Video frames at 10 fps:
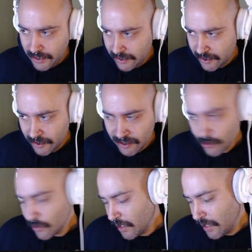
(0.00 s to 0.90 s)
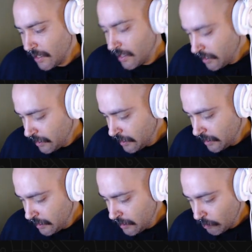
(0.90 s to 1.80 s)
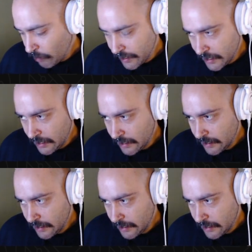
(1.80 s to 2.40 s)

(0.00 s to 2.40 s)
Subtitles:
And so this is one